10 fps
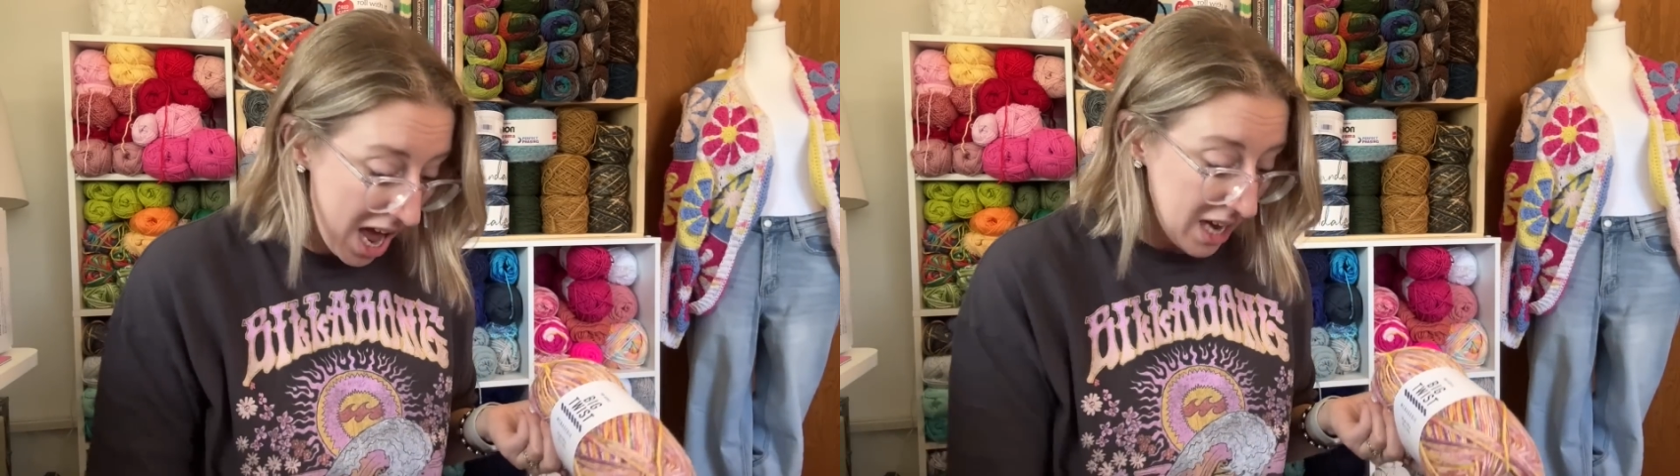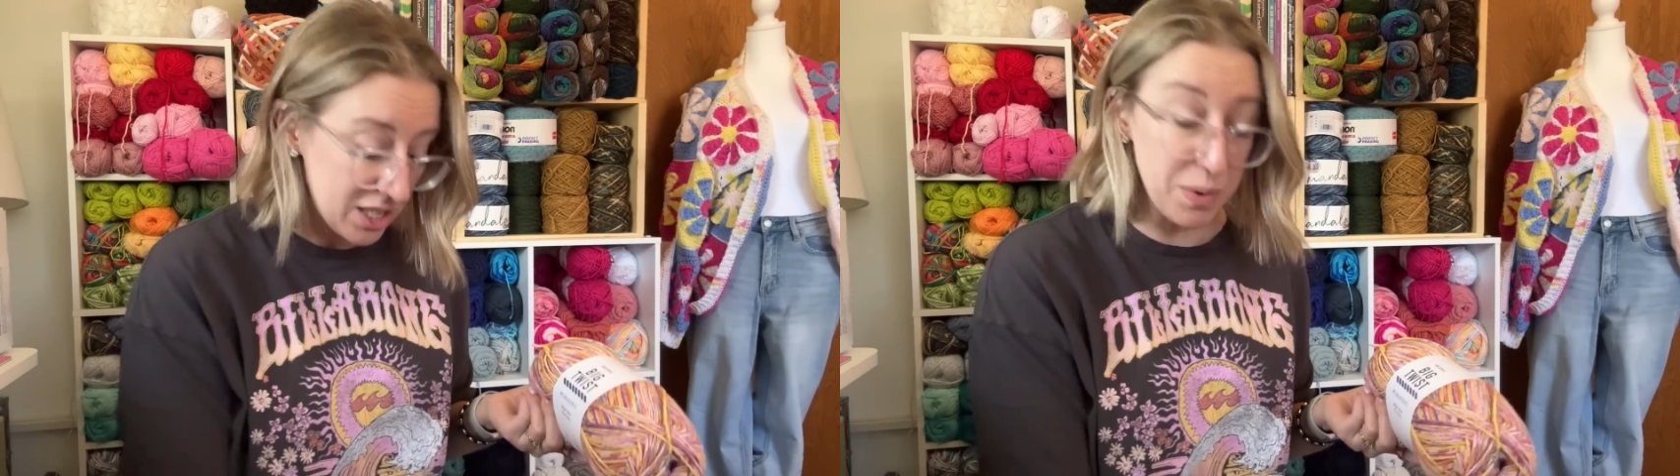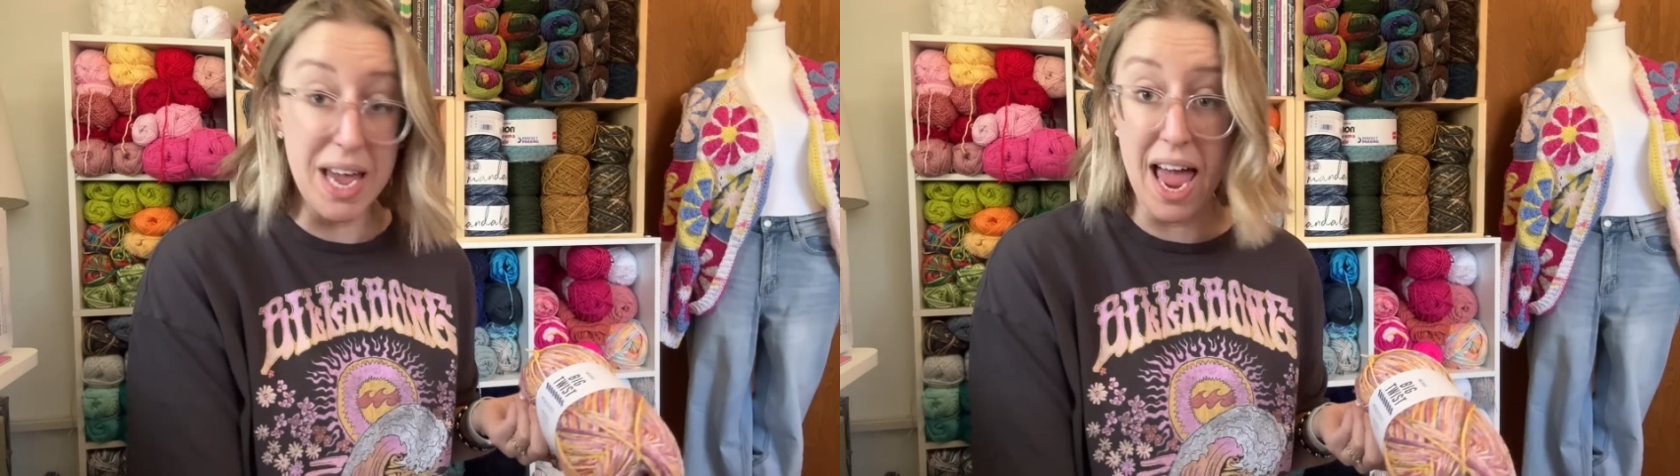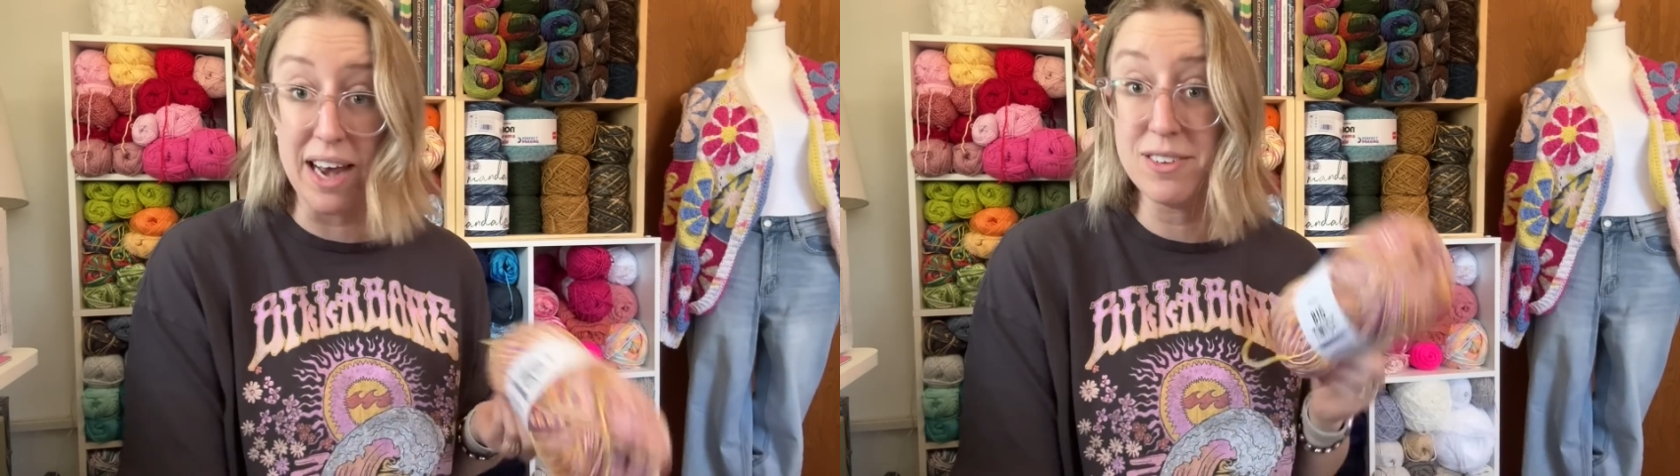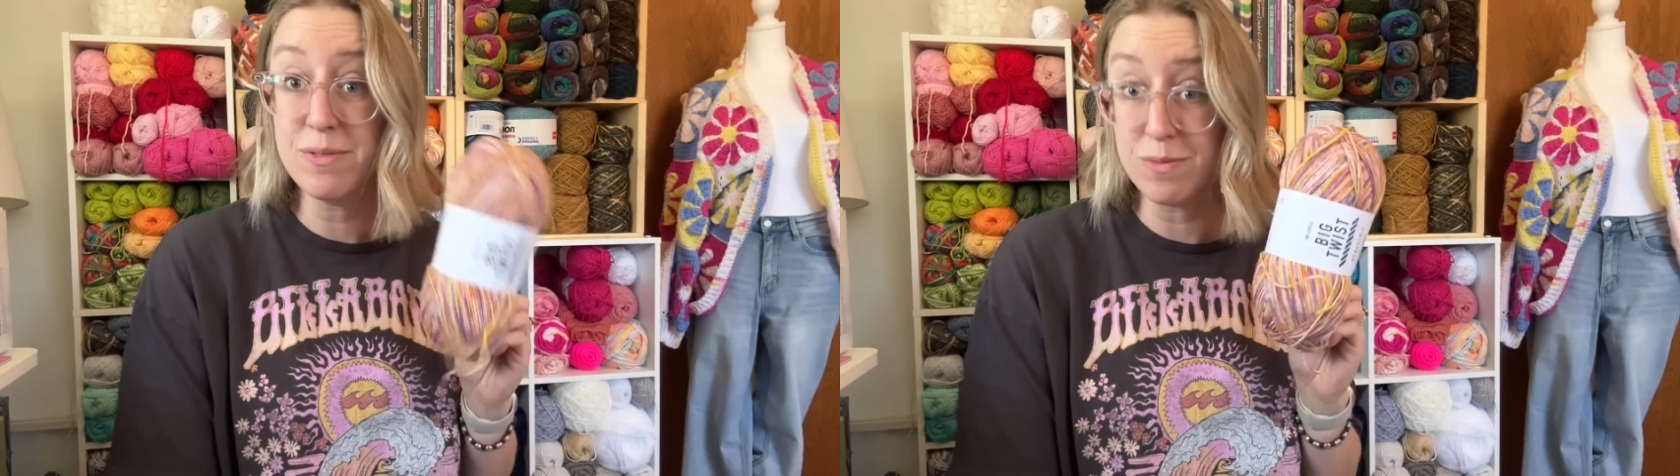So
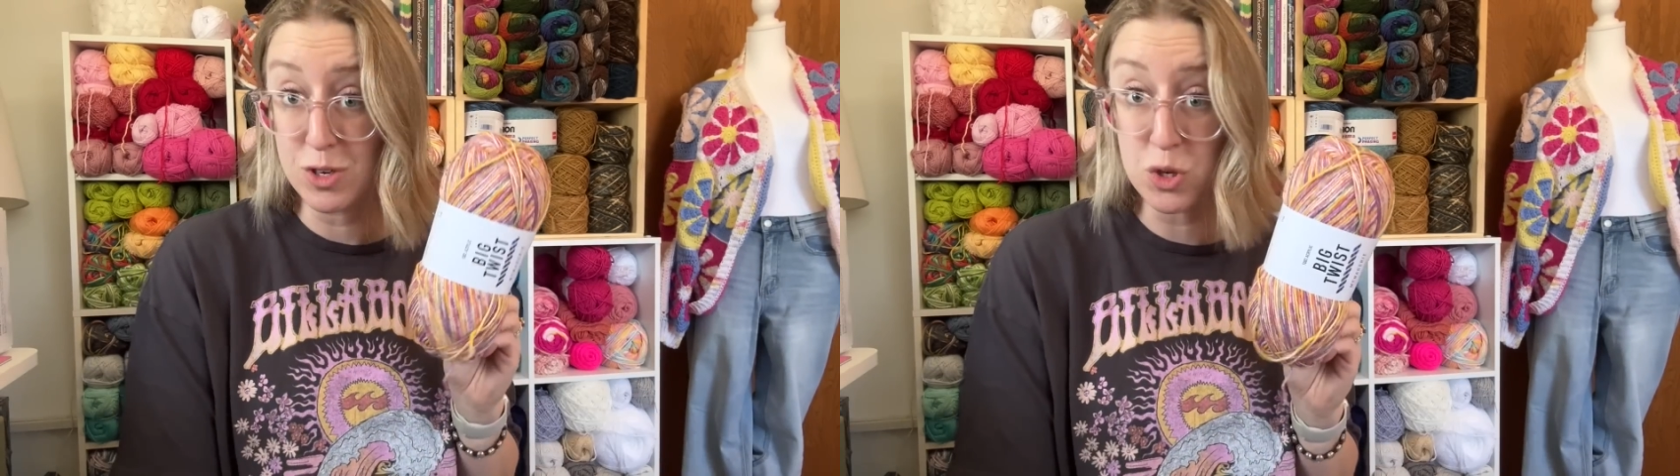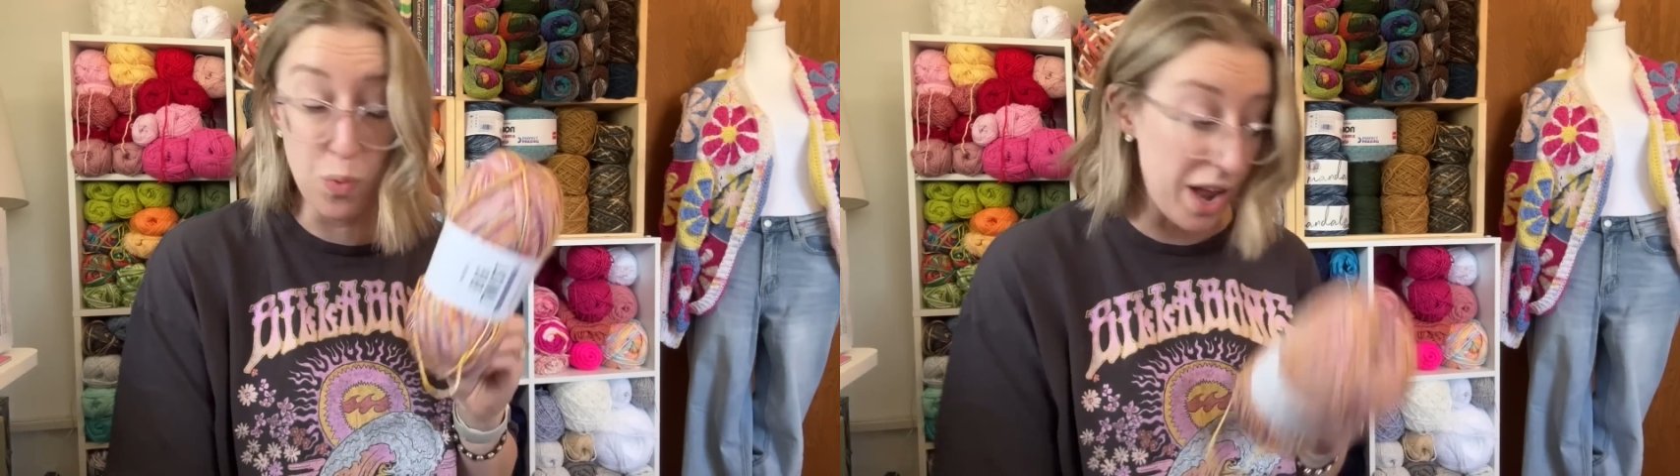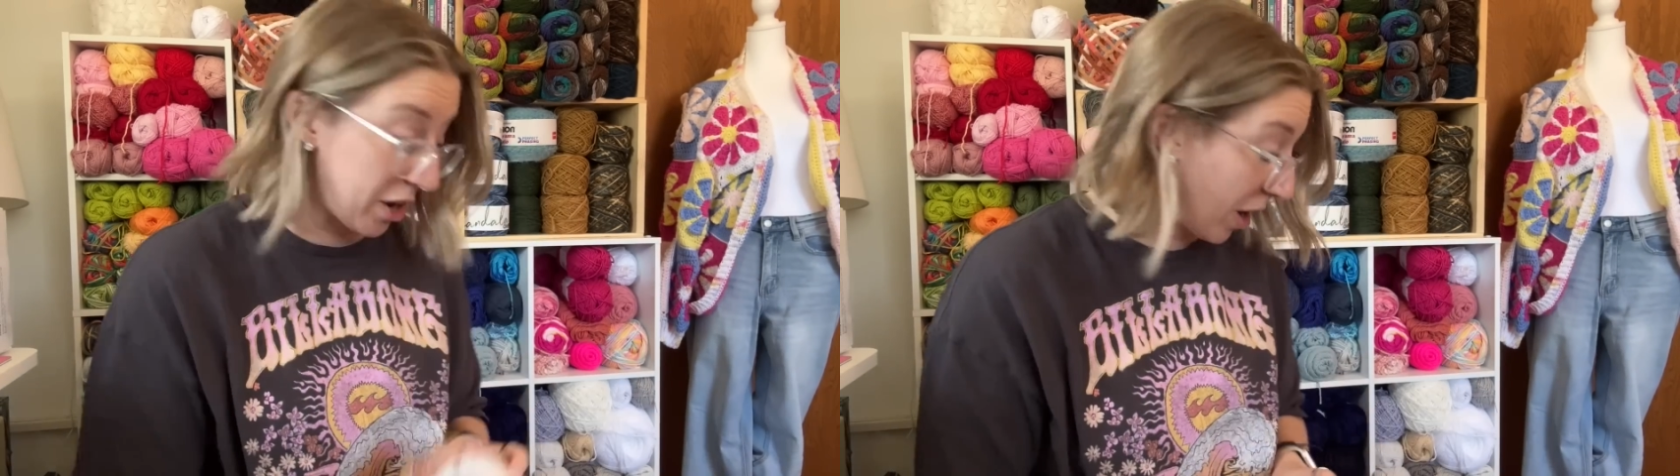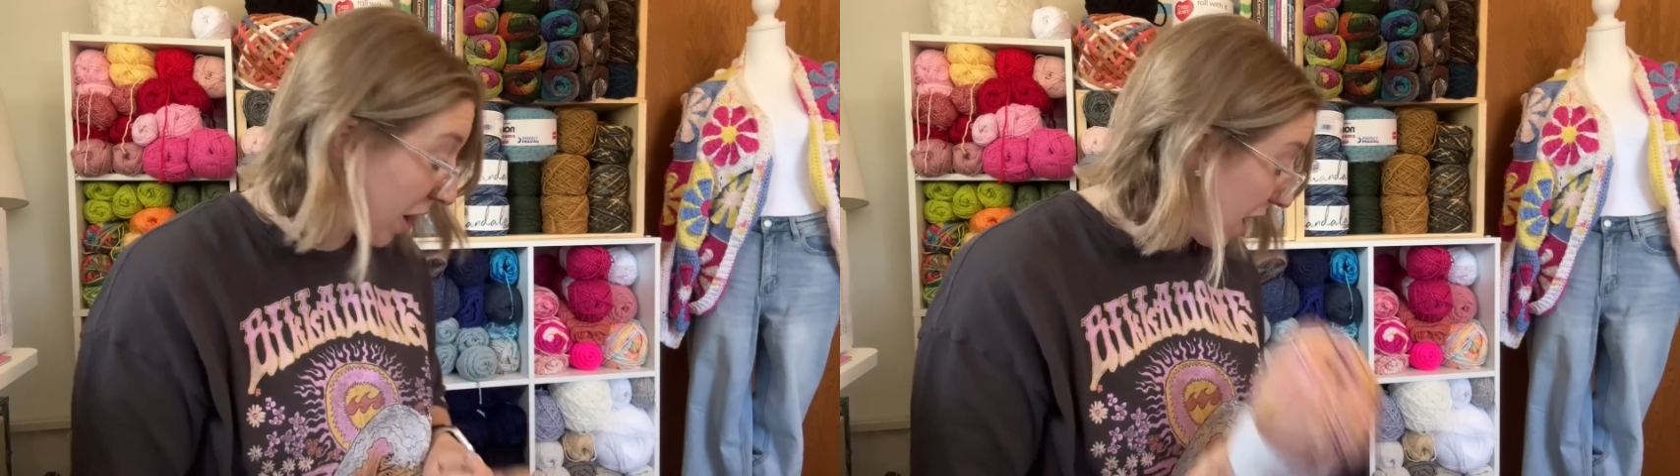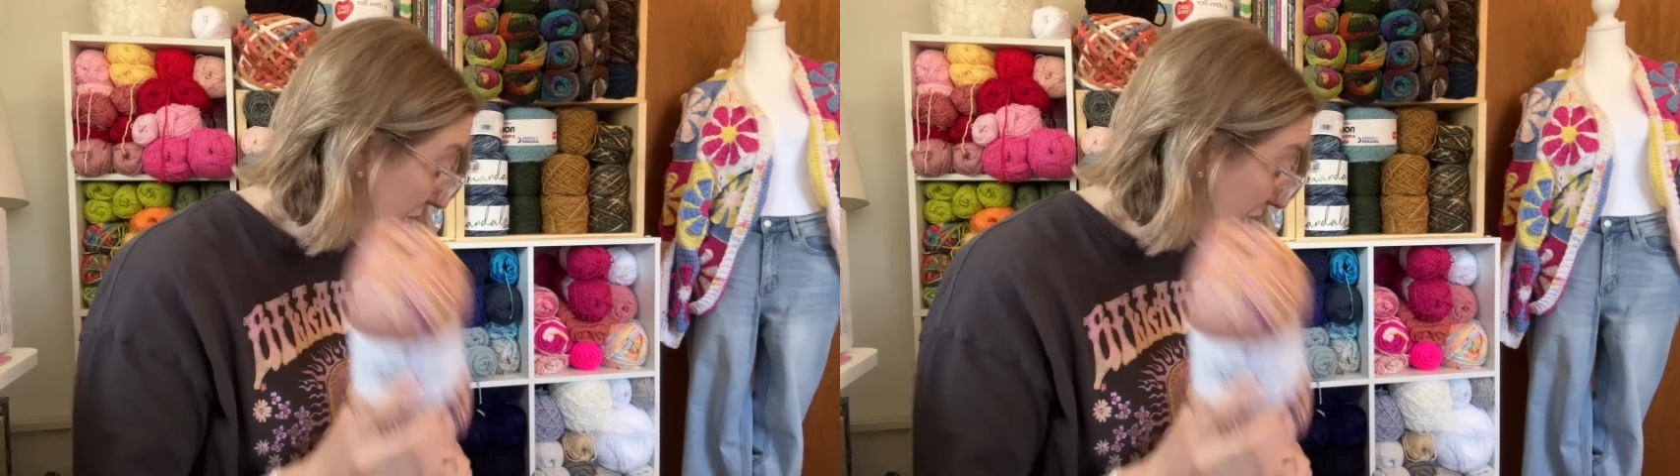again, sweater.